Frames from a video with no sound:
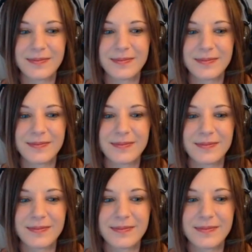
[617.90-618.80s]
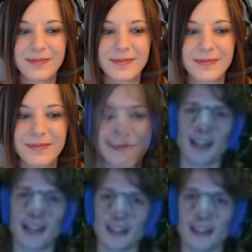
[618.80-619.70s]
I
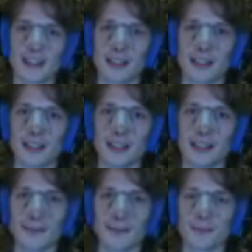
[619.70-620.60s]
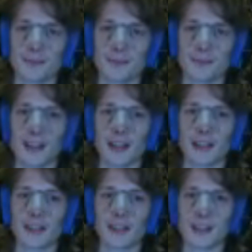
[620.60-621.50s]
like it.
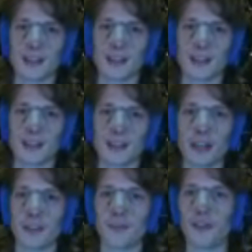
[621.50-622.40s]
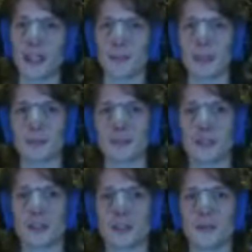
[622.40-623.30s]
It's something to think about.
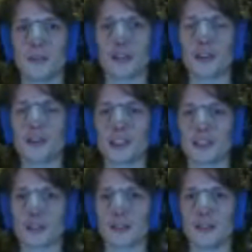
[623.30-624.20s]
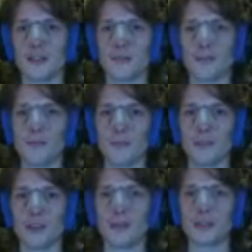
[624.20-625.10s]
You can't just
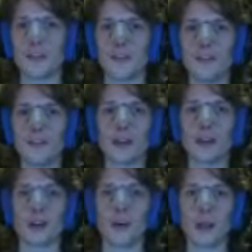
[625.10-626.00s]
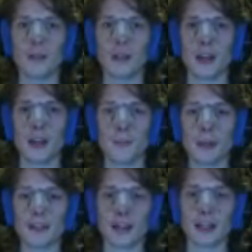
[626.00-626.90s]
use everything on cooldown.
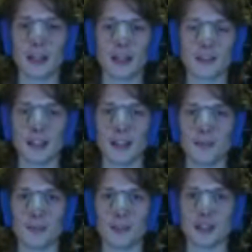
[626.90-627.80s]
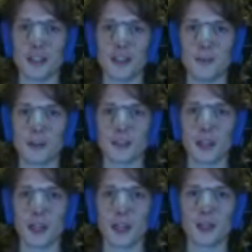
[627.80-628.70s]
Basically, in ICC, what you did was
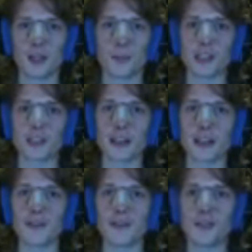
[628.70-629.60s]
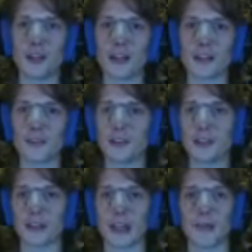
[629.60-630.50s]
you pressed everything as soon as
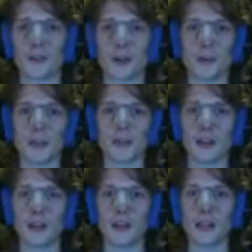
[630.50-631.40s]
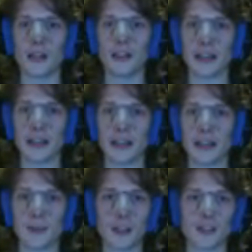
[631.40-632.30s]
it came off cooldown, and then you
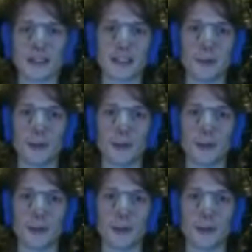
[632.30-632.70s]
pressed it some more,